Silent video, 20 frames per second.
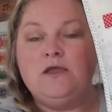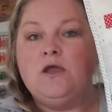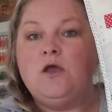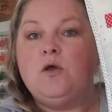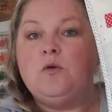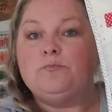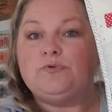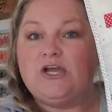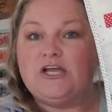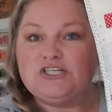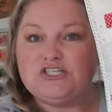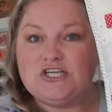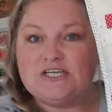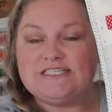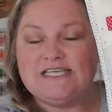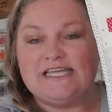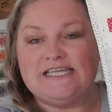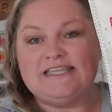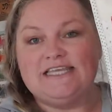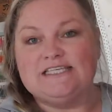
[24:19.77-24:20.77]
projects
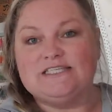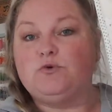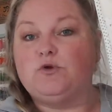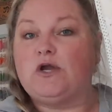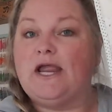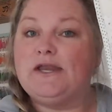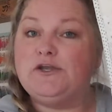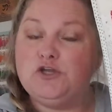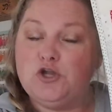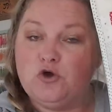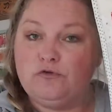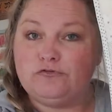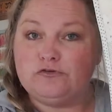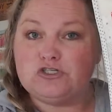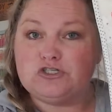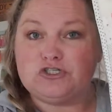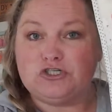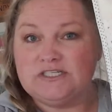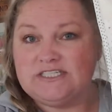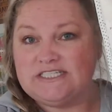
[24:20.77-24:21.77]
like this, where I know for
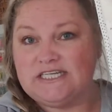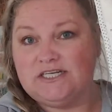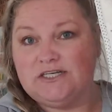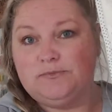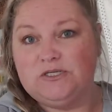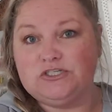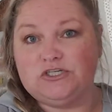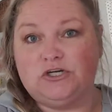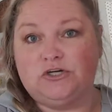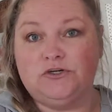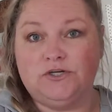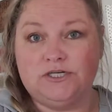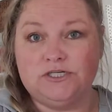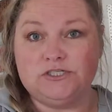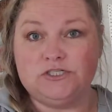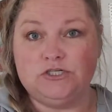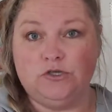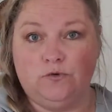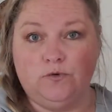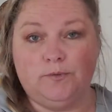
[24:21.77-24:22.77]
sure it's going to be turned
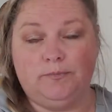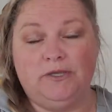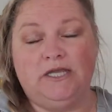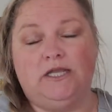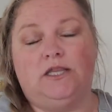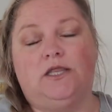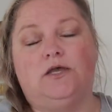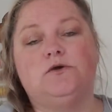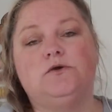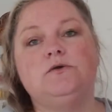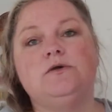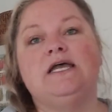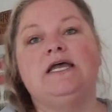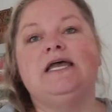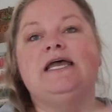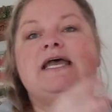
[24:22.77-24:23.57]
into a pillow,